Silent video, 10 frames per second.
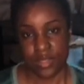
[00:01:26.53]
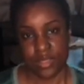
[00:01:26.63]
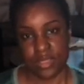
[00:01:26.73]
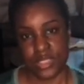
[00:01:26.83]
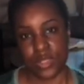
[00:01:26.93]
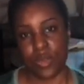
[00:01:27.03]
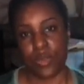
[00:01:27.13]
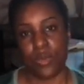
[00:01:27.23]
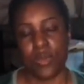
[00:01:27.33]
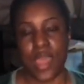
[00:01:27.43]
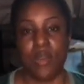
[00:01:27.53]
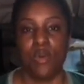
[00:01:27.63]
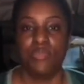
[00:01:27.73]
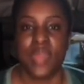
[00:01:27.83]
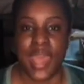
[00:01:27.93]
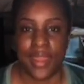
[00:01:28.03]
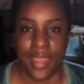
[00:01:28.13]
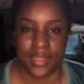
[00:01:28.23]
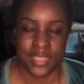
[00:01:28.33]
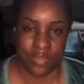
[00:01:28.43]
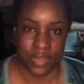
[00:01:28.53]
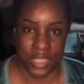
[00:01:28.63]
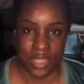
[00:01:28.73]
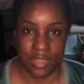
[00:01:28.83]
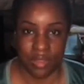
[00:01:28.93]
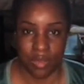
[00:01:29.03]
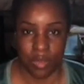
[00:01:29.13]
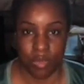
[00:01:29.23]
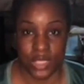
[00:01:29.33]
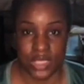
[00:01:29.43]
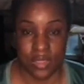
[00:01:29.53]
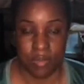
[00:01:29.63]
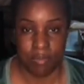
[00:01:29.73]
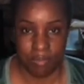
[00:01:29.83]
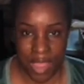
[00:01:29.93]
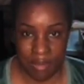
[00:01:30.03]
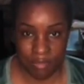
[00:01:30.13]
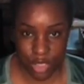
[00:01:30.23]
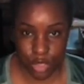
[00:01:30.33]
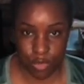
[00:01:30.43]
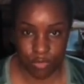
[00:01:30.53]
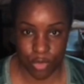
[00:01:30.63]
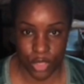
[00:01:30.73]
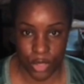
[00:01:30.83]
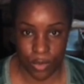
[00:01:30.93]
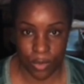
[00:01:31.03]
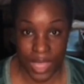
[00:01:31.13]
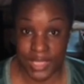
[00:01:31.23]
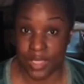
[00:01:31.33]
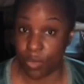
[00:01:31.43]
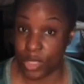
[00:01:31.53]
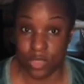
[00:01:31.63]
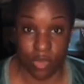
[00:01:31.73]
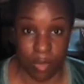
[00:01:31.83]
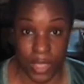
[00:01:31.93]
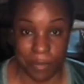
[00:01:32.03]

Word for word: So I hope that activity was beneficial for you, as it was for me.